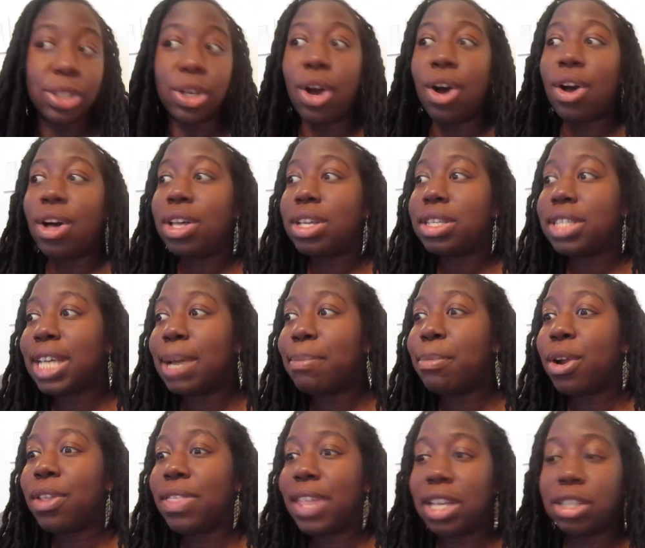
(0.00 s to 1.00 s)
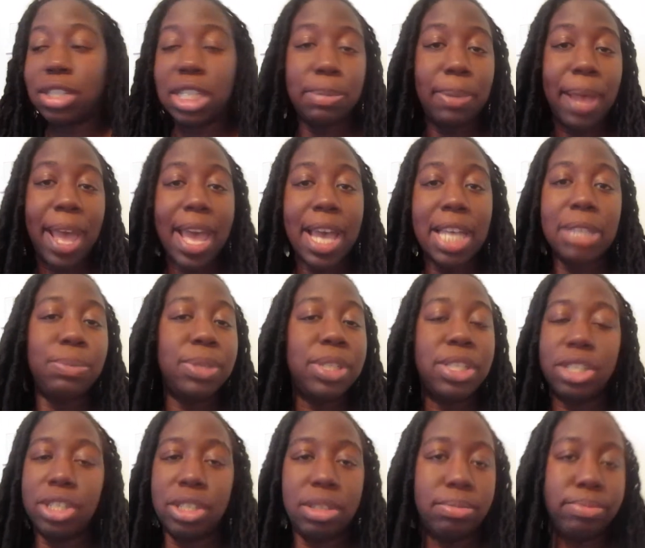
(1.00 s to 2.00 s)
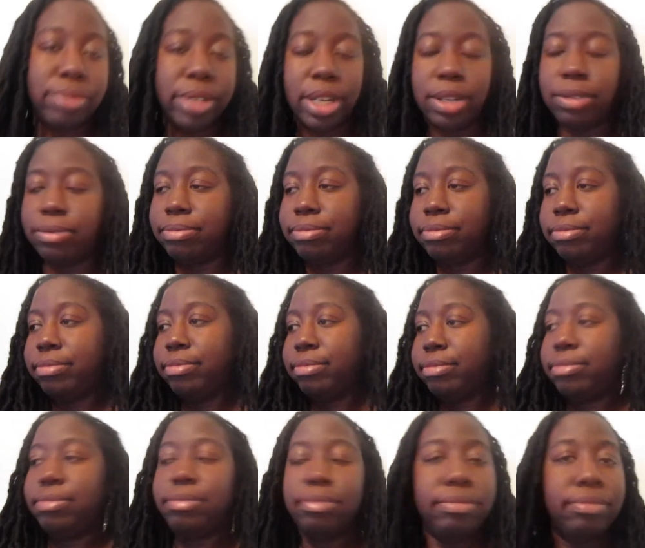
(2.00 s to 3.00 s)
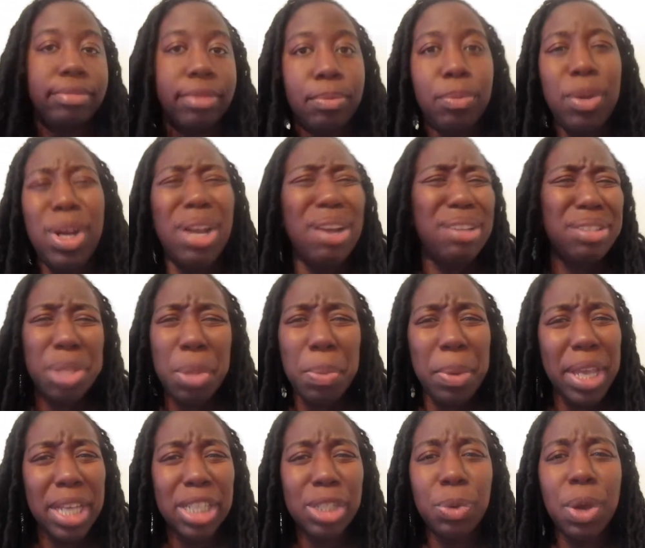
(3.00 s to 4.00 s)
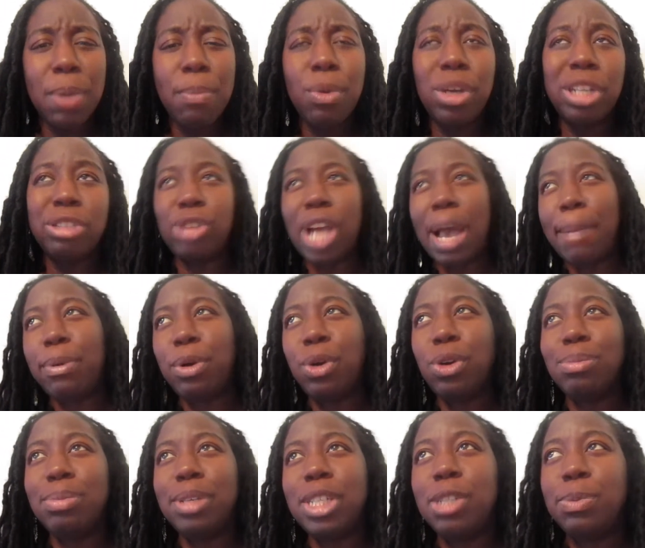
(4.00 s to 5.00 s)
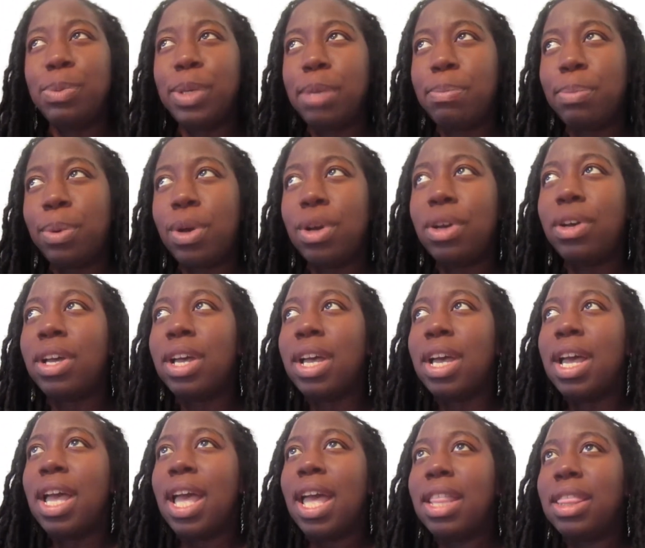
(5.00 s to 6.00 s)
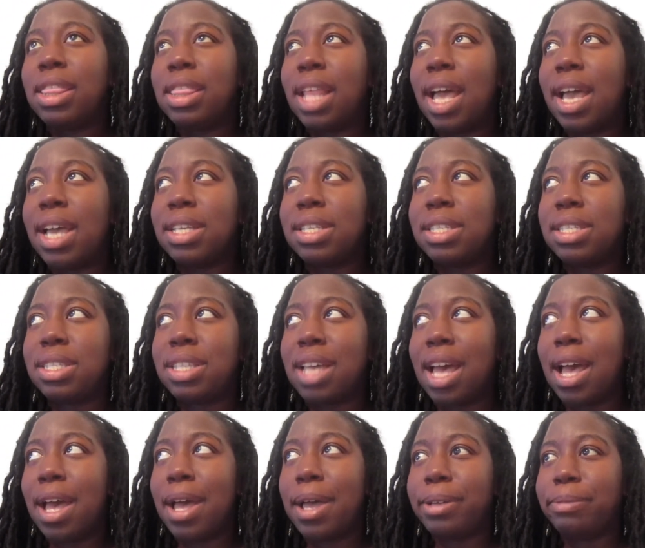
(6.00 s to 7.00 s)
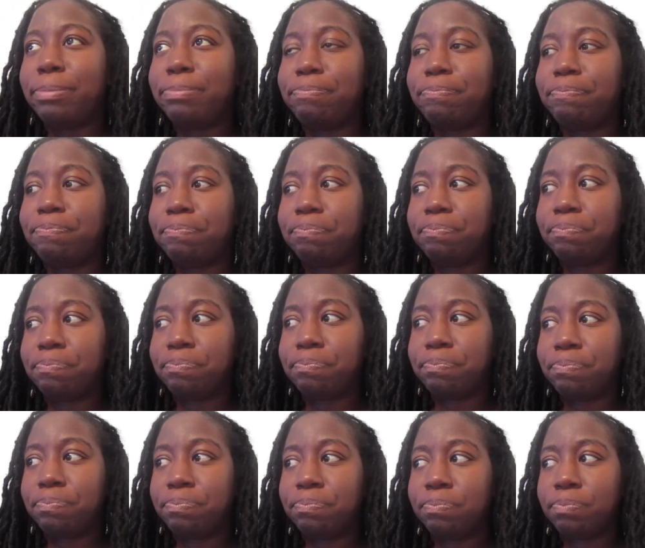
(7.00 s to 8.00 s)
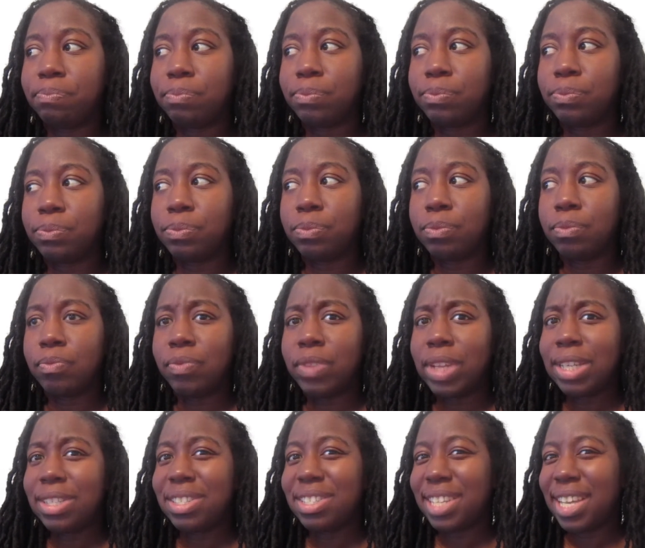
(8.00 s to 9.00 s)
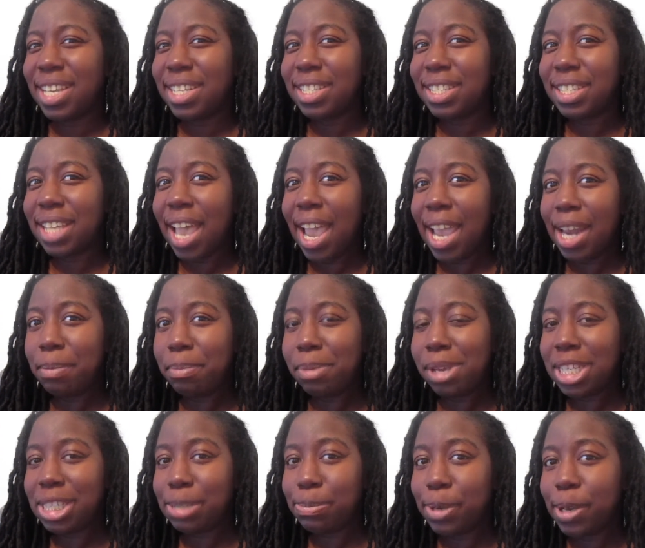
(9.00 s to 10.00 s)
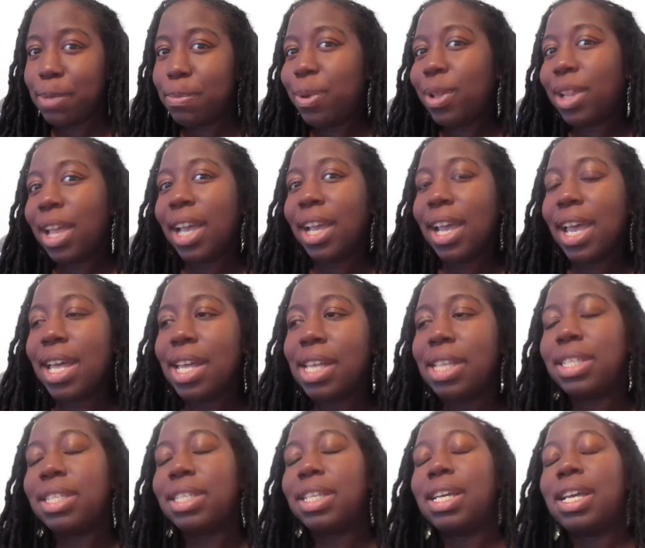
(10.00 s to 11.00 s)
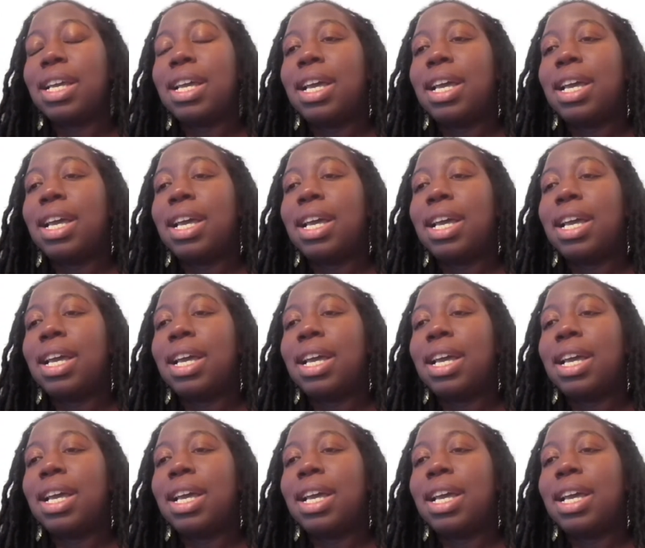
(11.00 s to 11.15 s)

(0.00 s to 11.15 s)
All summer that just passed, we just we don't we don't go to the beach. We're more tropical beach people and less um, stateside beach people, I guess.